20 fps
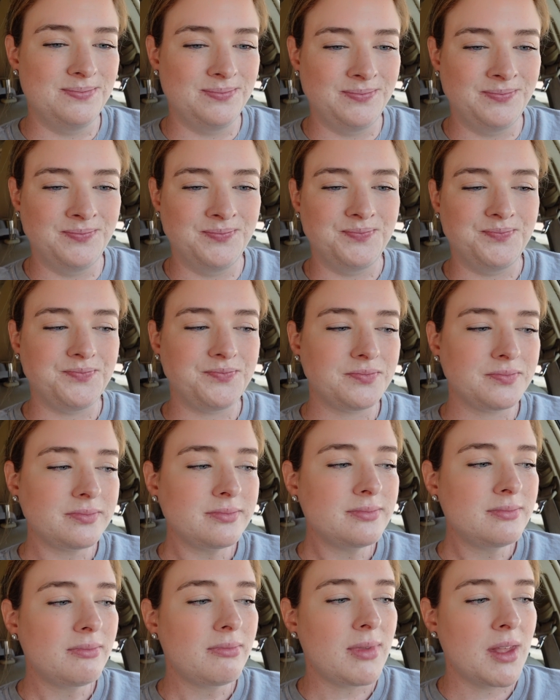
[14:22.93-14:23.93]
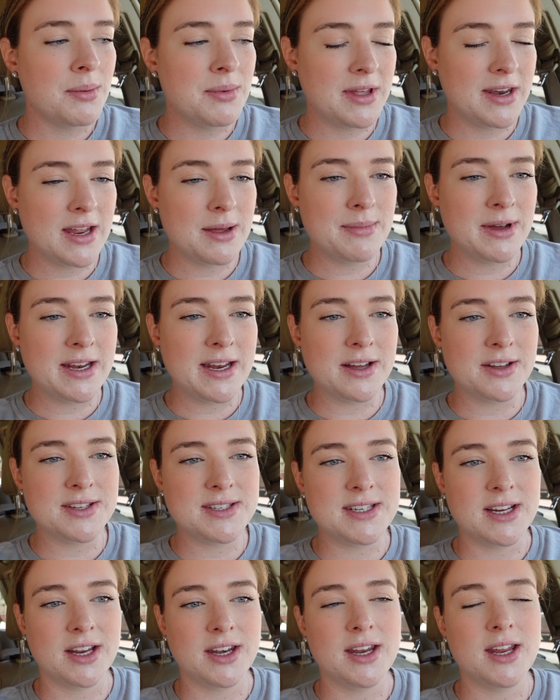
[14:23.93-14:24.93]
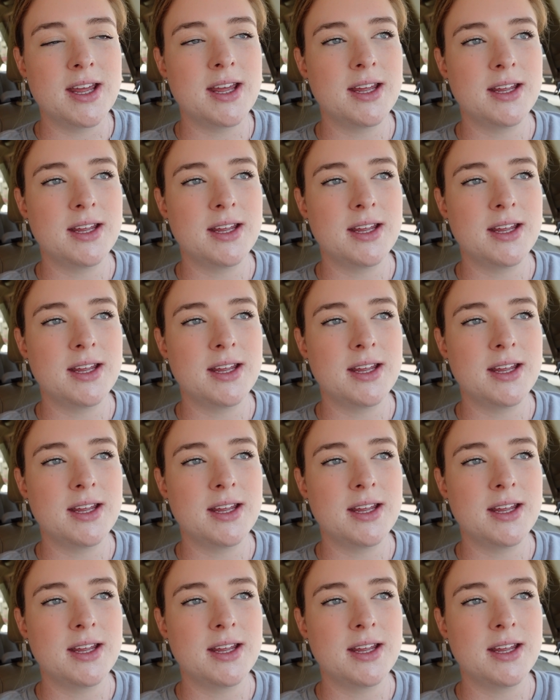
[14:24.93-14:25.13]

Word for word: I'm going to get my nails done.